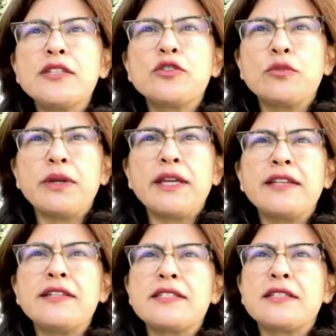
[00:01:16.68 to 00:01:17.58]
to be.
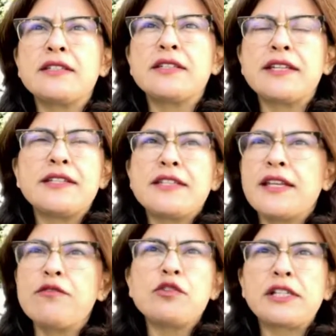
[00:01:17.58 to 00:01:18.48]
It doesn't
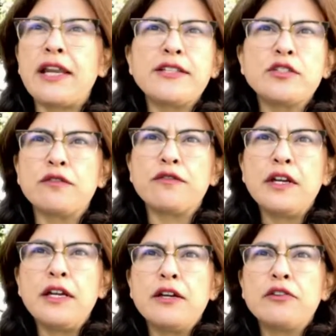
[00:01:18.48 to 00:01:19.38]
give you a slice of
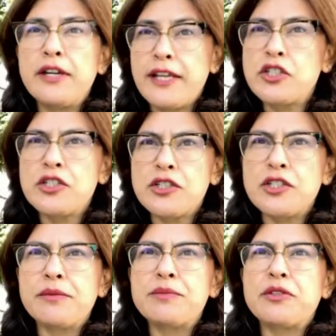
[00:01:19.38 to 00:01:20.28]

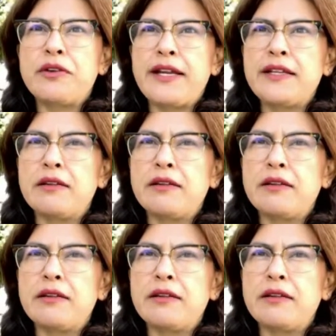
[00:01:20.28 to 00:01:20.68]
relationships, right?